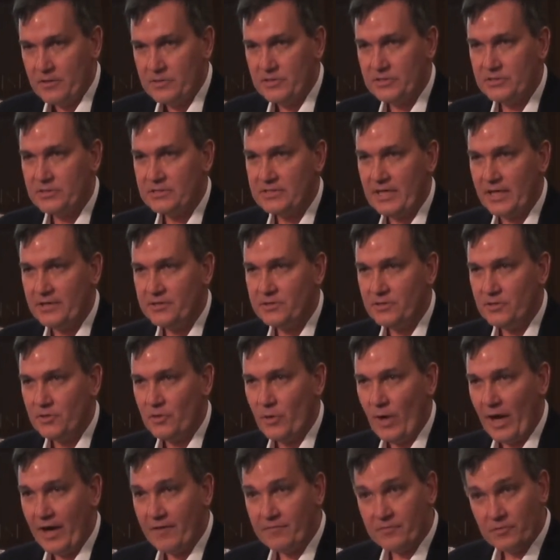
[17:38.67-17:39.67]
Just to say to
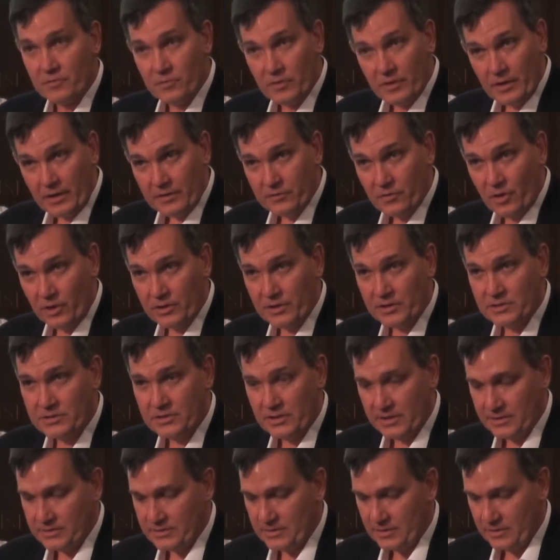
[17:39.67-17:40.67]
you, I have to
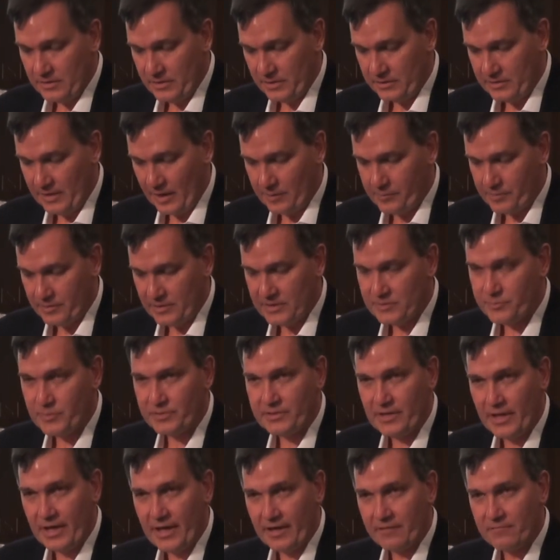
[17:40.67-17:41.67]
acknowledge these companies,
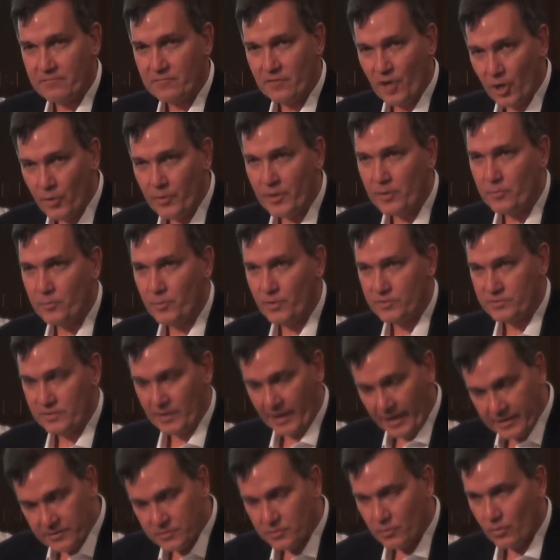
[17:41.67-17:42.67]
but they have no
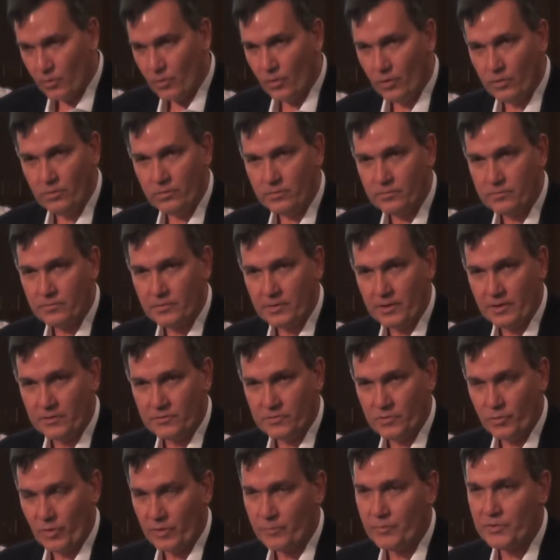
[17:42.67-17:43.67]
input at all
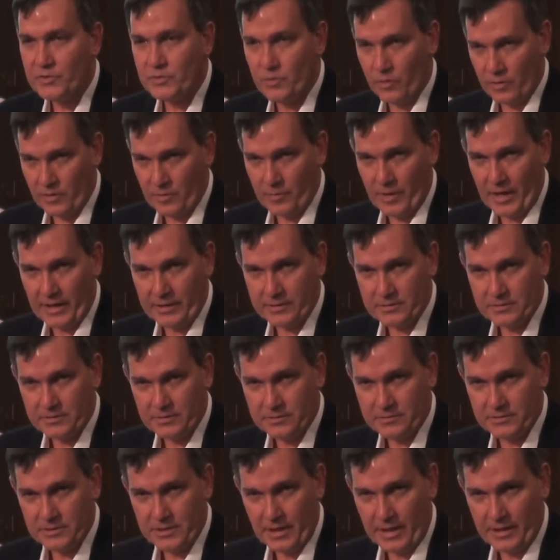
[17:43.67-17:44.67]
into what we talk
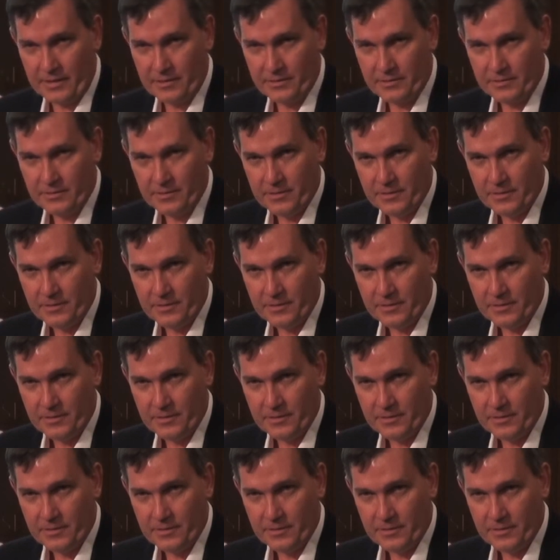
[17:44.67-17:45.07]
about today.